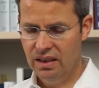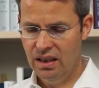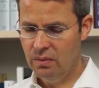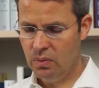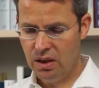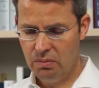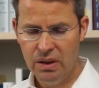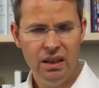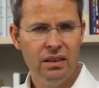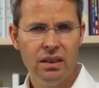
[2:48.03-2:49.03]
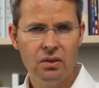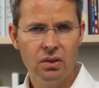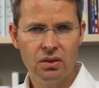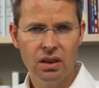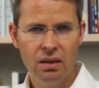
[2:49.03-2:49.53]
didn't want to build their
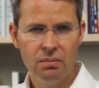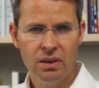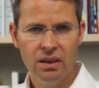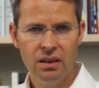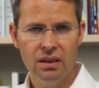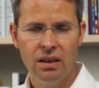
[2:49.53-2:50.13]
own company.